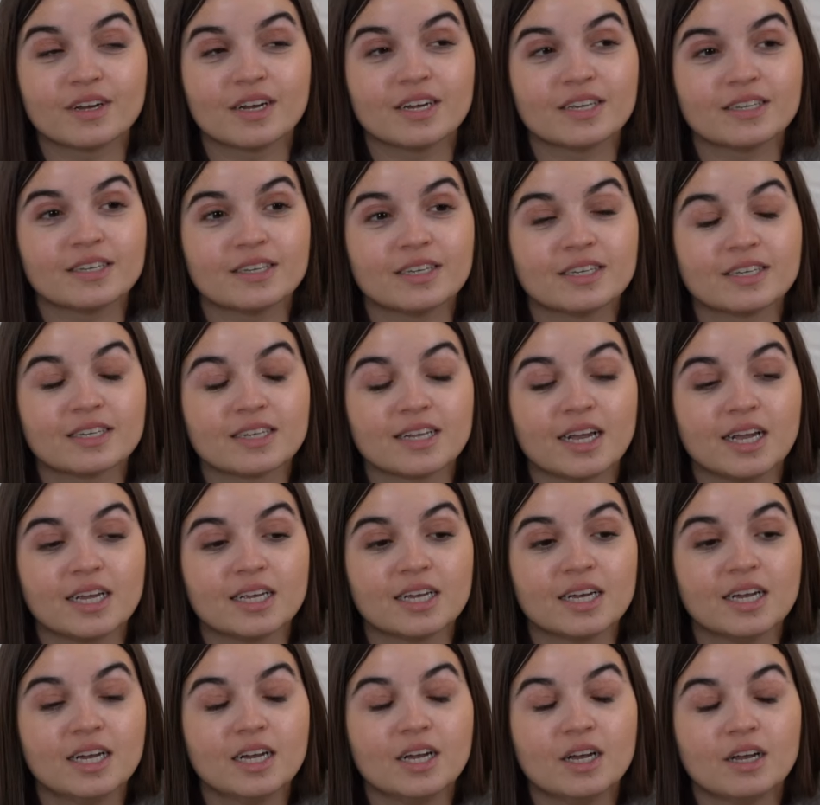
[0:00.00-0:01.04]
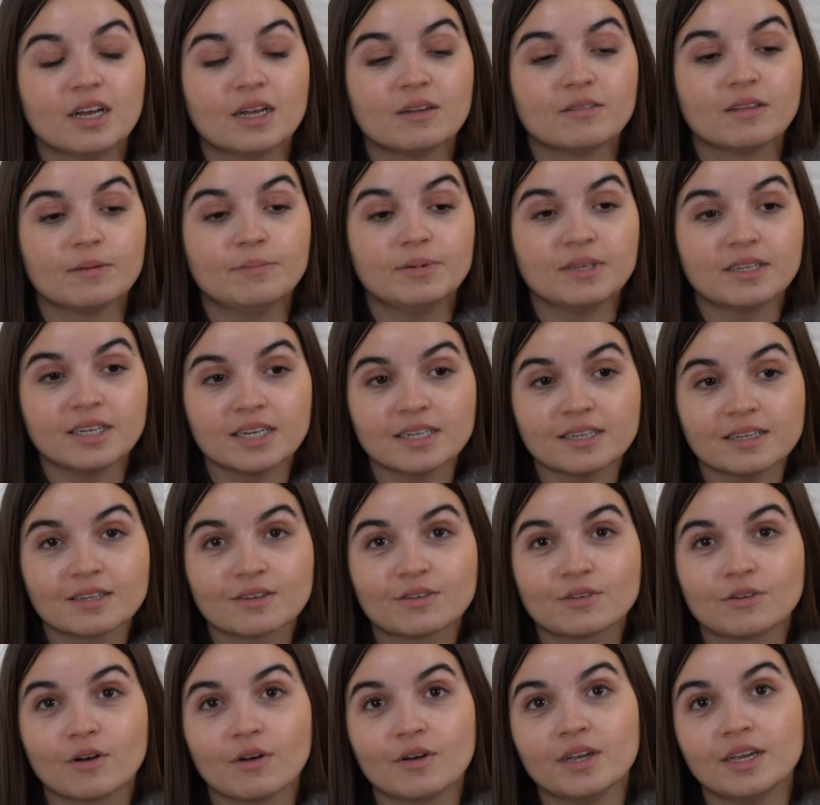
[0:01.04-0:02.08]
us. It's like the business is
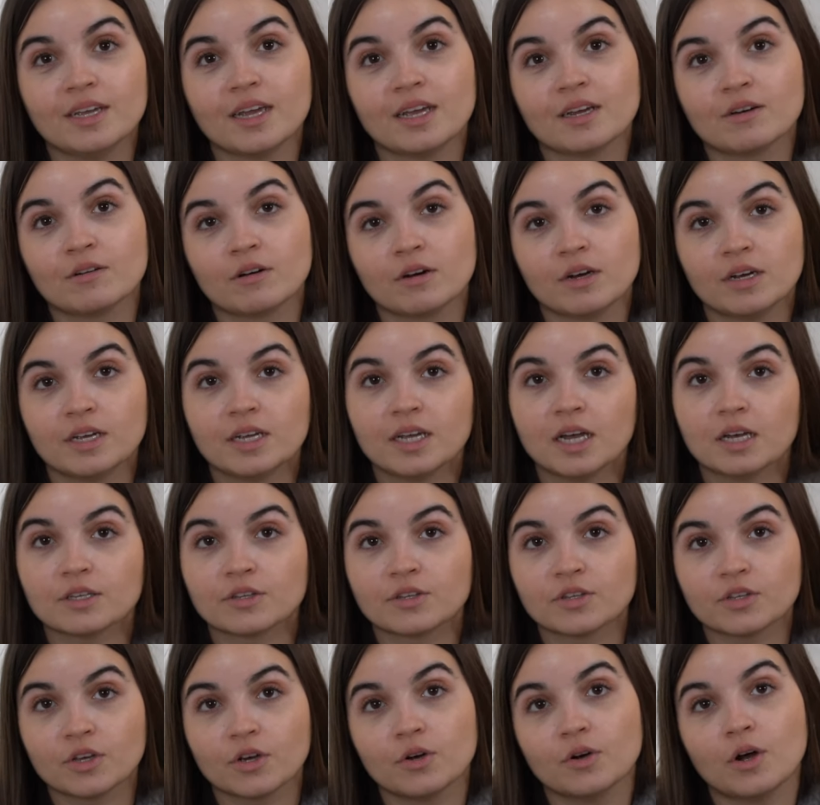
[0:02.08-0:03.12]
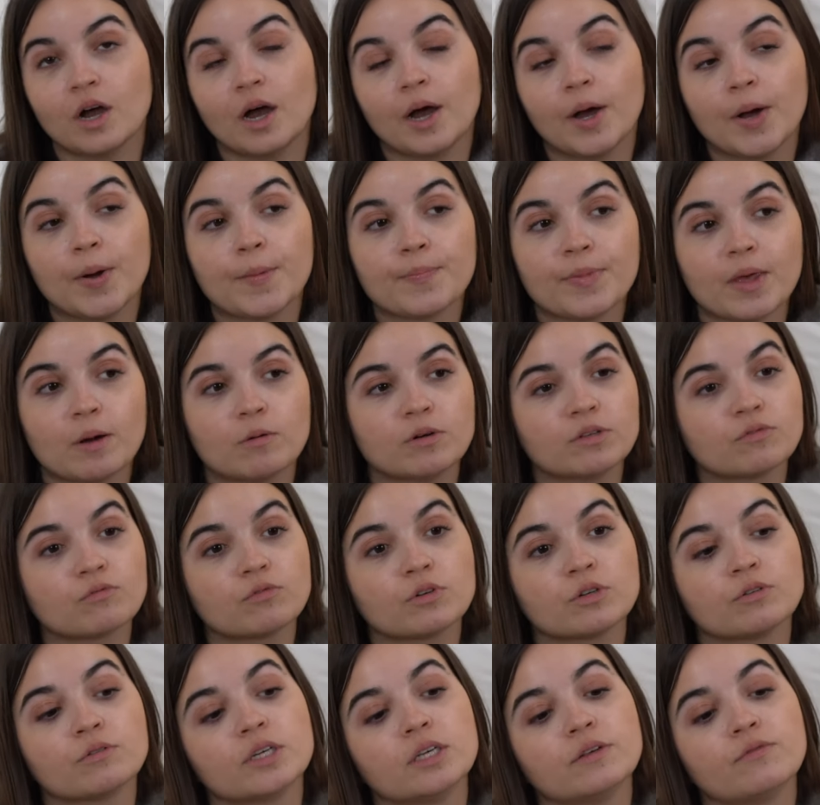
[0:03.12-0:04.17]
growing and growing. So I was
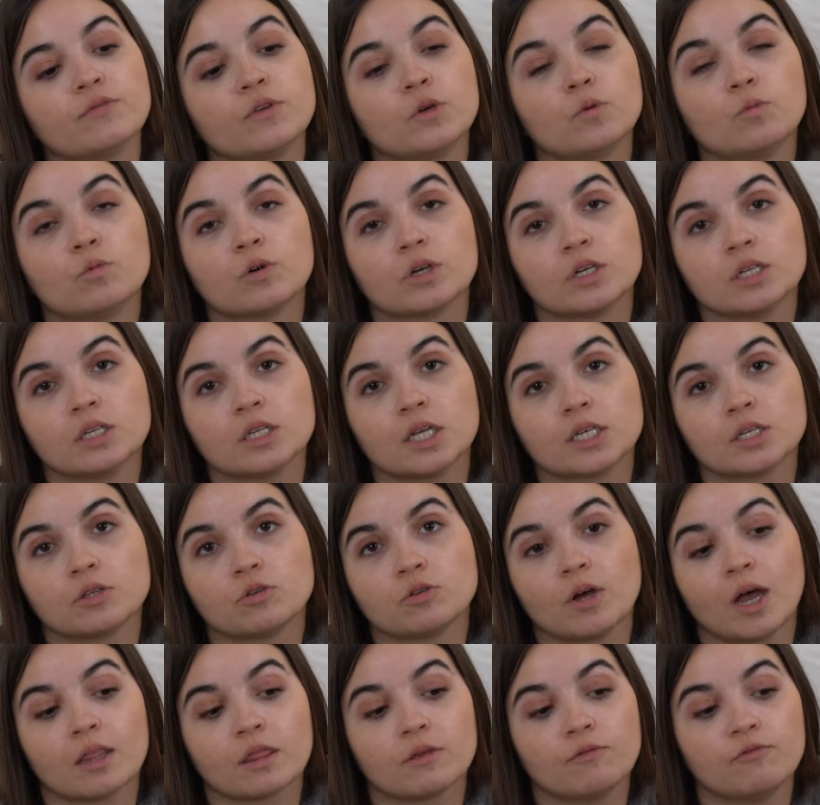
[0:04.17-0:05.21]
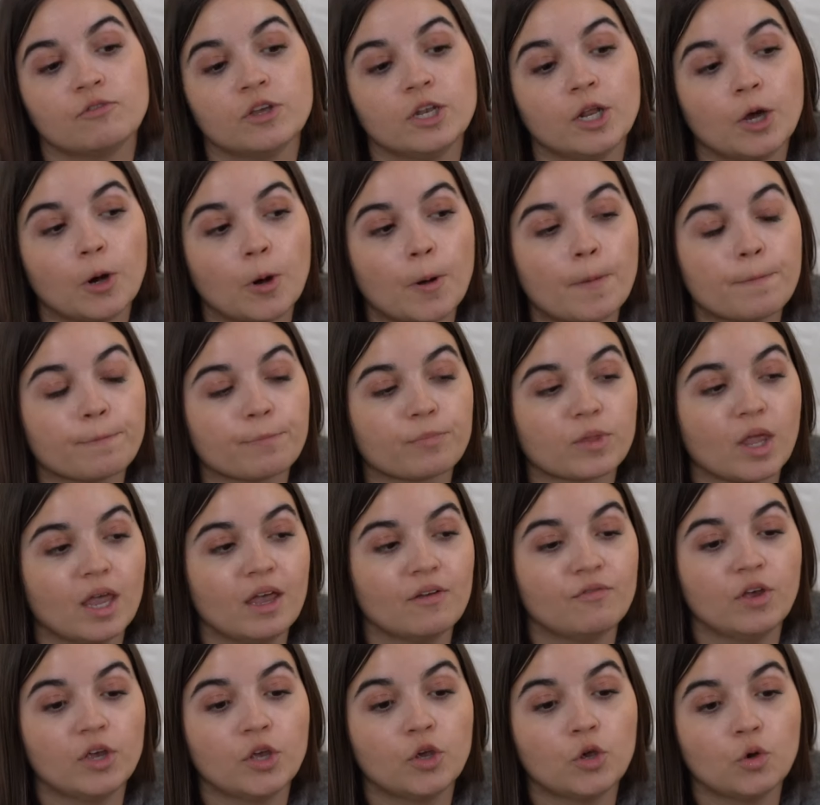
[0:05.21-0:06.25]
wondering if you wanted like to have the video
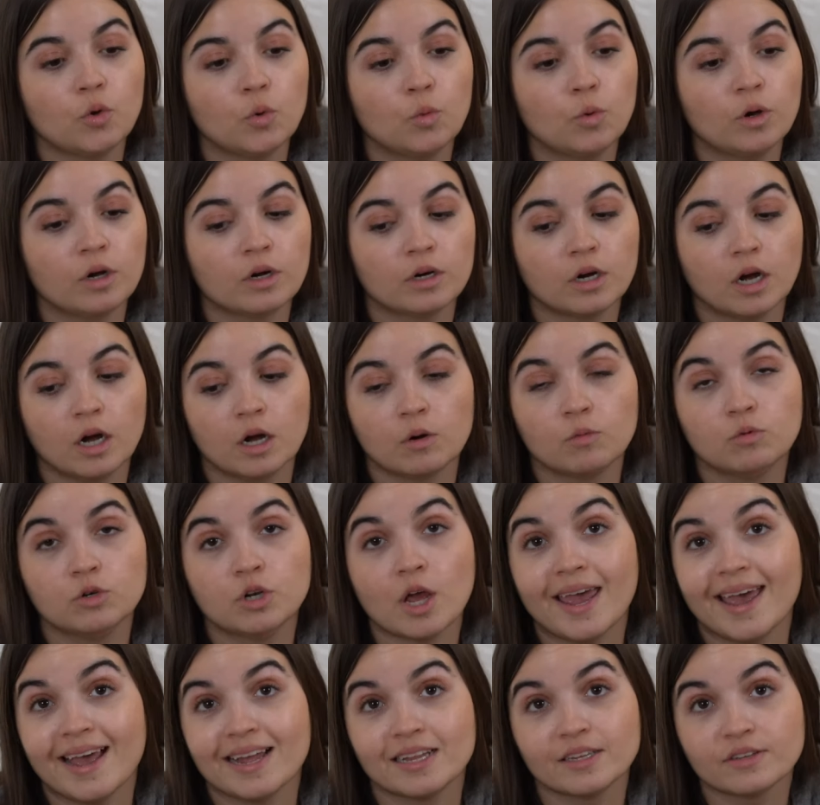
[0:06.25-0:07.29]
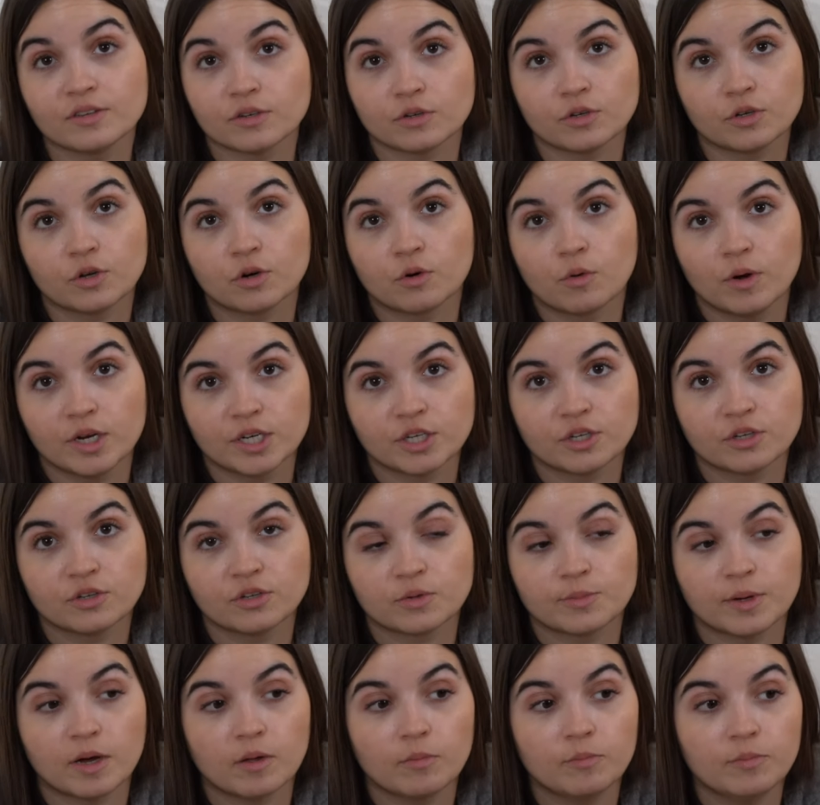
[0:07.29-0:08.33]
FAQ where I would answer your
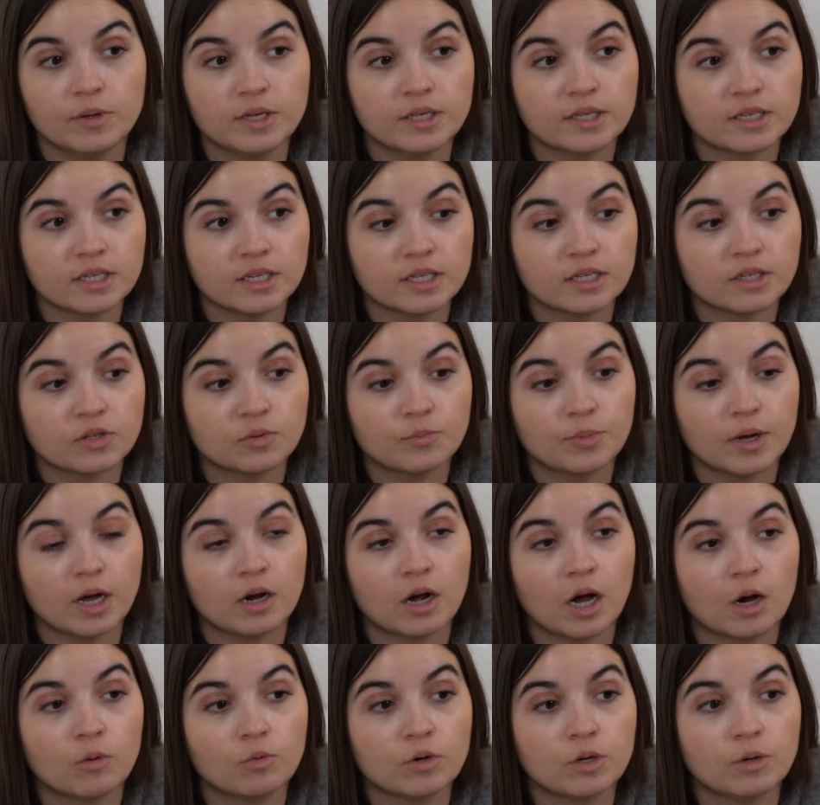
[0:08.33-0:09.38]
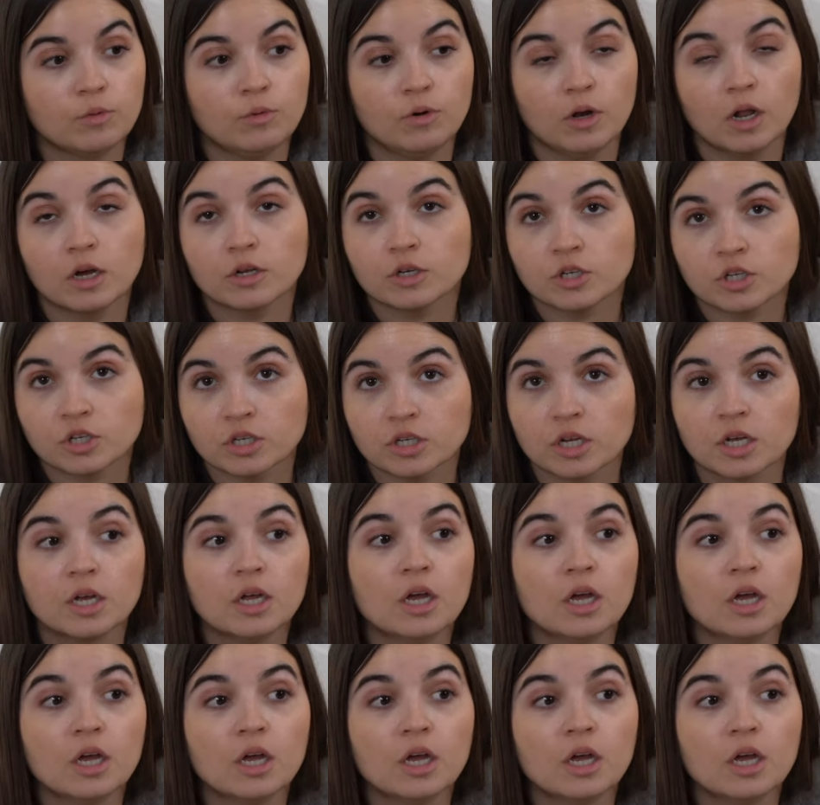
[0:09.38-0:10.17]
questions about business, about how we launched,